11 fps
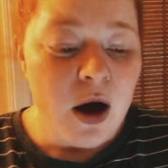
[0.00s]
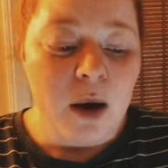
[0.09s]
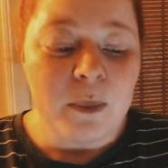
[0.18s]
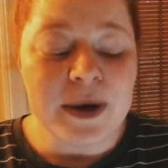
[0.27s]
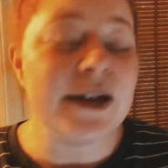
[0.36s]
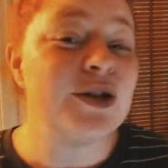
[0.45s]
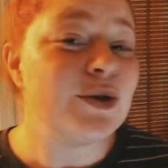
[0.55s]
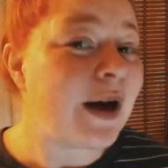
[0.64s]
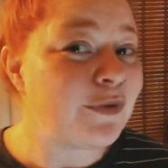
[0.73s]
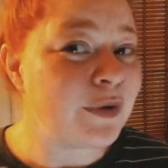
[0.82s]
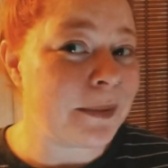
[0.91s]
but I do
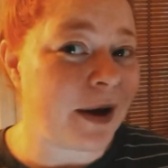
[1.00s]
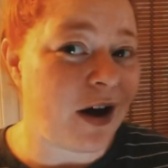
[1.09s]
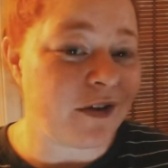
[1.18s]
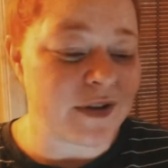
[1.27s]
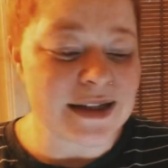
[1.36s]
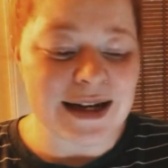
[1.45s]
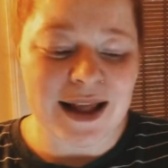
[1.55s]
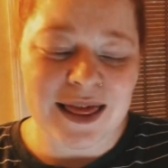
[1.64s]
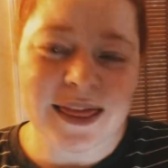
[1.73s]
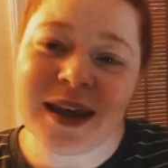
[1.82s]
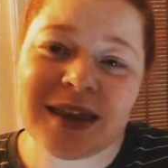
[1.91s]
have one in my office and I
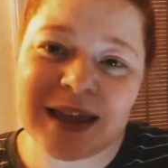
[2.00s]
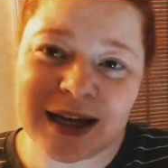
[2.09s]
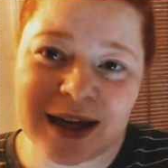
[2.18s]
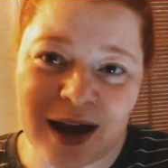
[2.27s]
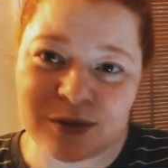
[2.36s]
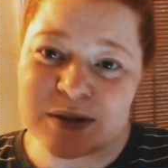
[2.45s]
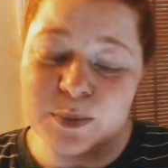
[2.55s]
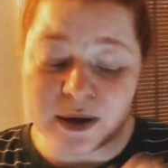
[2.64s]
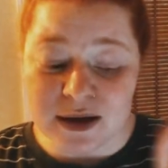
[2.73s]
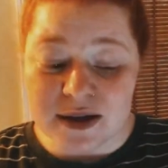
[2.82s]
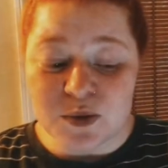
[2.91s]
think that counts. But
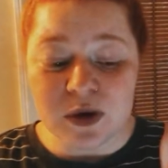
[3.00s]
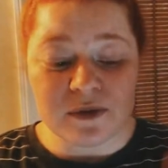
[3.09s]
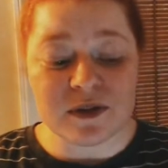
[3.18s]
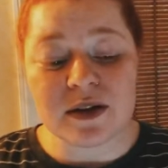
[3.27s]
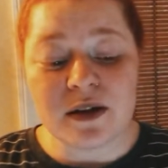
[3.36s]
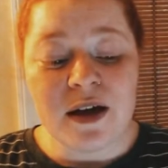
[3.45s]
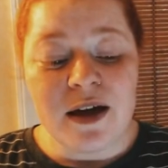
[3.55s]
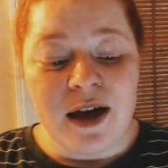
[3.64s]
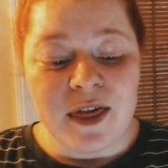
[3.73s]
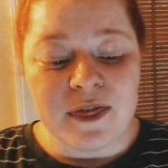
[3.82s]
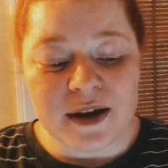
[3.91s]
it is one of the
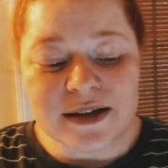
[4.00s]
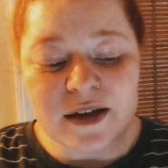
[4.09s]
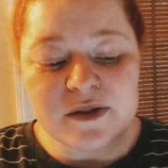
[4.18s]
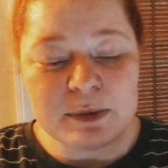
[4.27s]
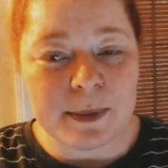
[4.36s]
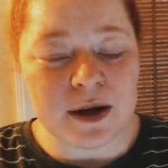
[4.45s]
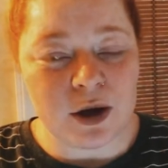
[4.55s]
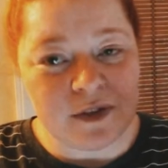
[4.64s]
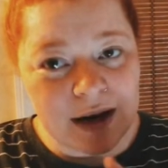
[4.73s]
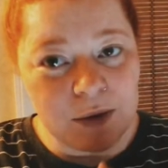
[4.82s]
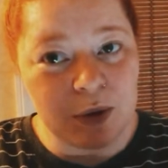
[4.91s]
things I've spent money on
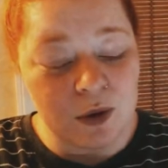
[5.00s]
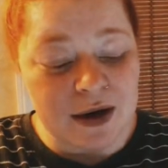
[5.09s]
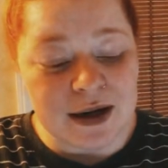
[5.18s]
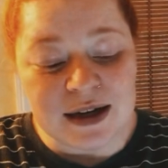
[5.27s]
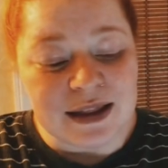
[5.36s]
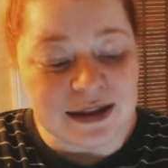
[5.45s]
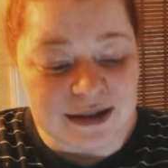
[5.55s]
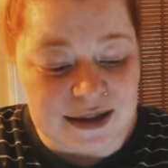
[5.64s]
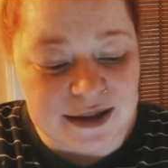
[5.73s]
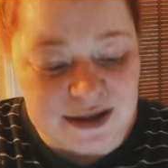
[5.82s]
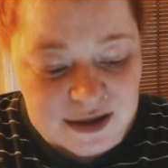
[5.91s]
that I regretted the
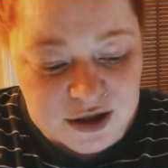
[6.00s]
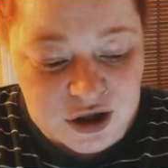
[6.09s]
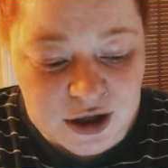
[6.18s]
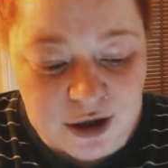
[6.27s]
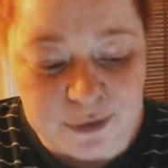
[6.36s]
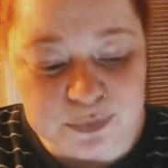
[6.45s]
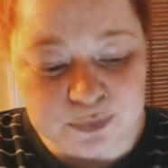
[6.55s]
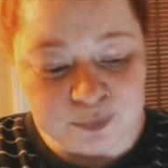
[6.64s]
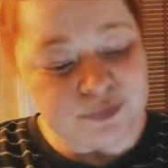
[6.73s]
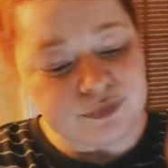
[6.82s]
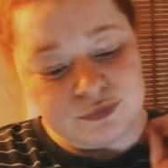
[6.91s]
least this year.
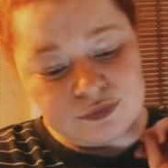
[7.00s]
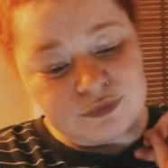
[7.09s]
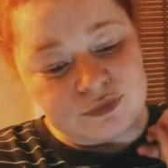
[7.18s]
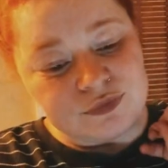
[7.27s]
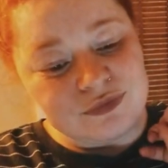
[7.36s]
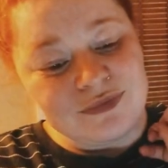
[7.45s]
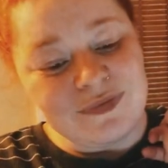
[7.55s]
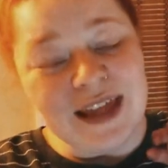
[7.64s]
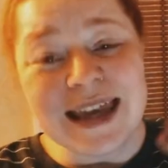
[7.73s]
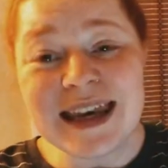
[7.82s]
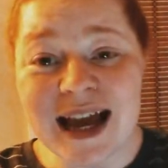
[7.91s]

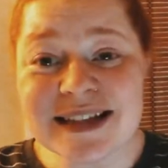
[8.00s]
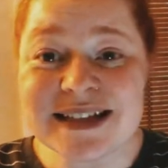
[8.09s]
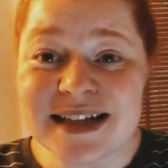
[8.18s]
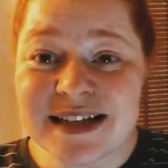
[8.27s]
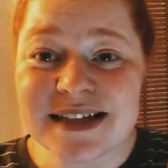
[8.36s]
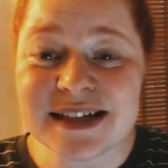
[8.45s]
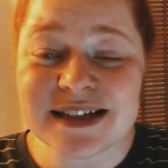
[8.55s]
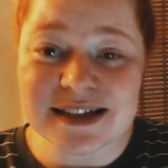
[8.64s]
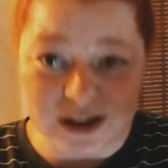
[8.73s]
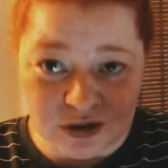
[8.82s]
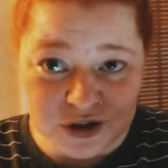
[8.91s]
Next is
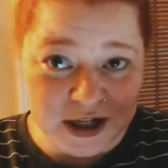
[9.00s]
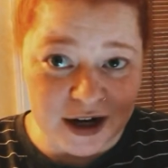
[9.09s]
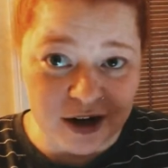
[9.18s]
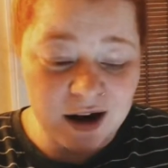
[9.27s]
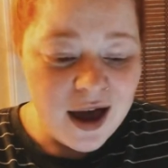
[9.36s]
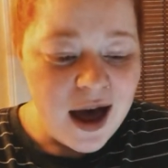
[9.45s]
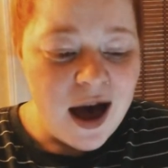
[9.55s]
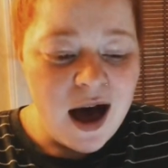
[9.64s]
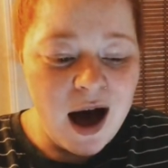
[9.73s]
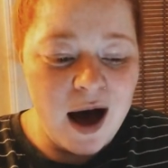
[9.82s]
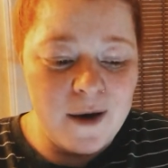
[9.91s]
Skillshare.
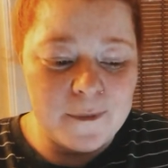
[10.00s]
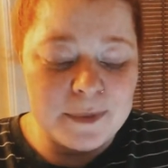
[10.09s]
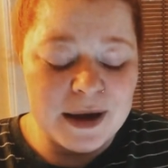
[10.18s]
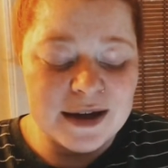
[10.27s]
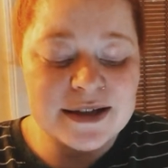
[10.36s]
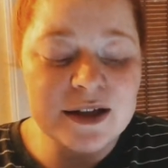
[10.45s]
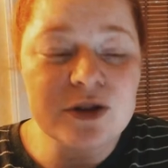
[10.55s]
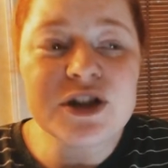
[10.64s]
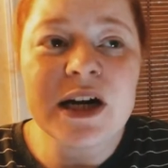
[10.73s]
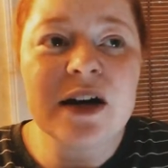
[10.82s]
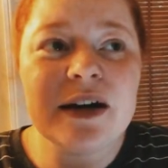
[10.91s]
Um,
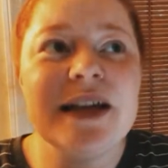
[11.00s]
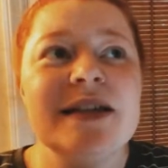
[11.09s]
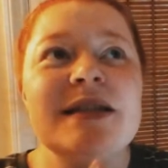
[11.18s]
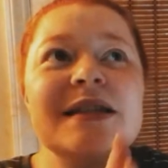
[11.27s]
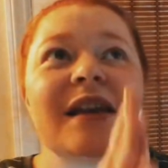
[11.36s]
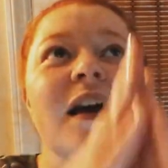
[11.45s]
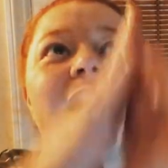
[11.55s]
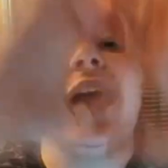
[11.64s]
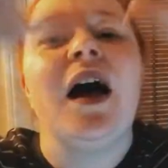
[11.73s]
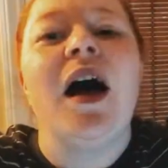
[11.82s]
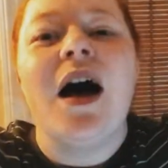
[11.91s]
Skillshare is
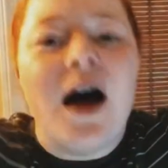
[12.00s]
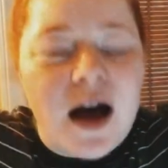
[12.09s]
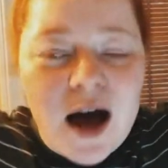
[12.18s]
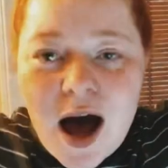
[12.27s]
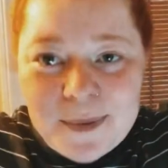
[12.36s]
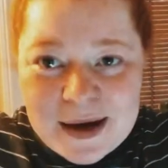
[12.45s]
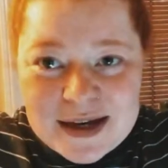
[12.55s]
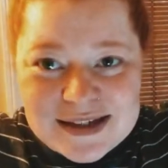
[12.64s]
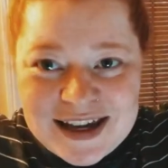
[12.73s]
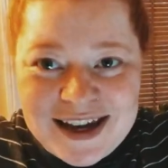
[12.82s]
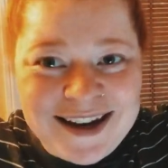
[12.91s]
amazing.